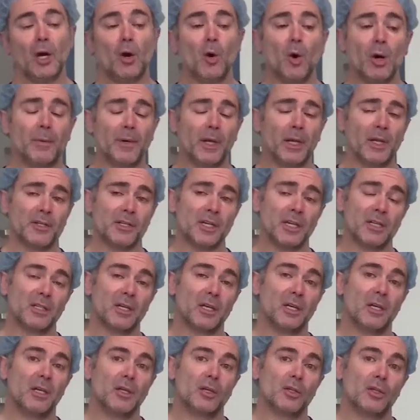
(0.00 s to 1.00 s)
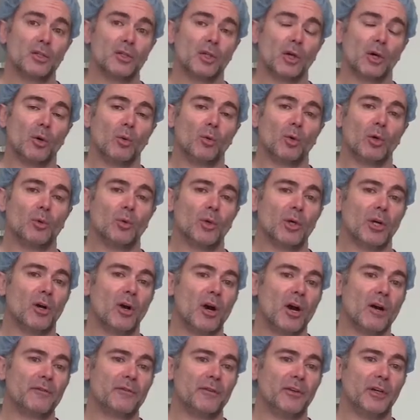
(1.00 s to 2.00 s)
Oh, I apologize. So what we're
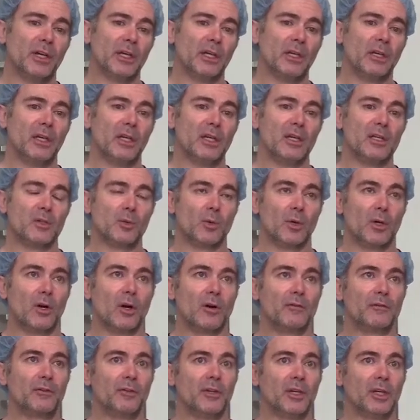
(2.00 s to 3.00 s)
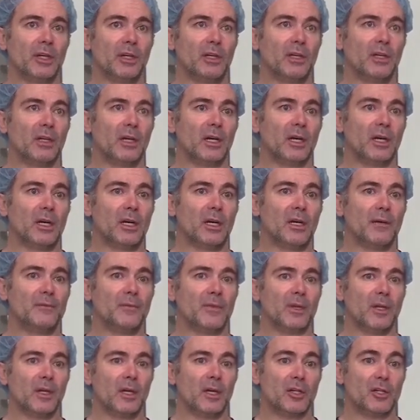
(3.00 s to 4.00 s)
offering is we're offering
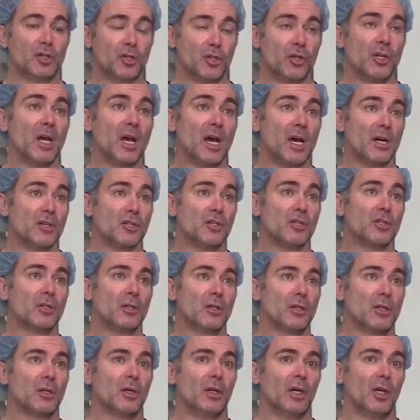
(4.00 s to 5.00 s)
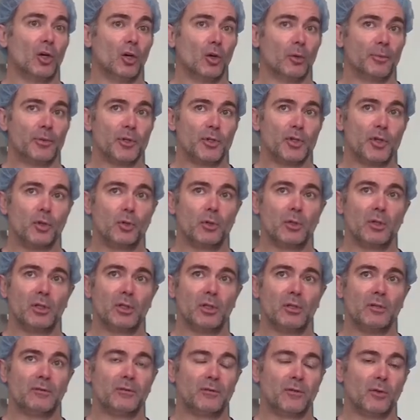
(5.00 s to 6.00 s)
a triage and an
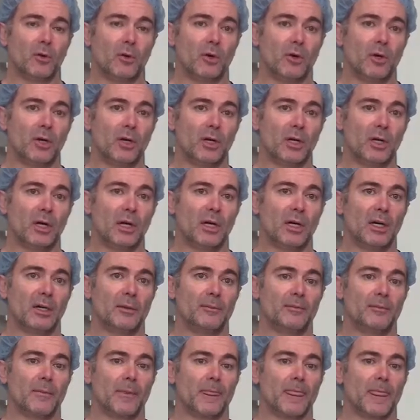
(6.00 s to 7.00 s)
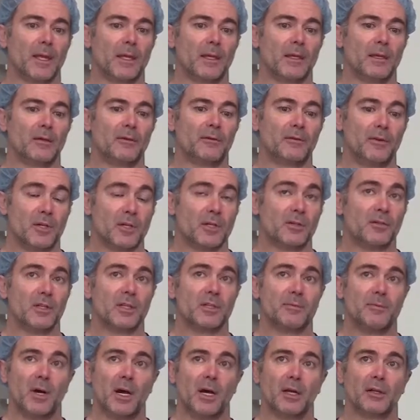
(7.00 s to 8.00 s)
opportunity for first
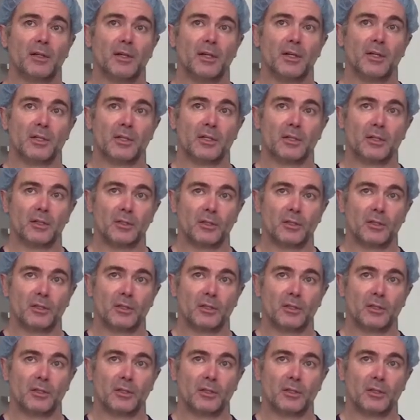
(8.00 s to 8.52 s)
responders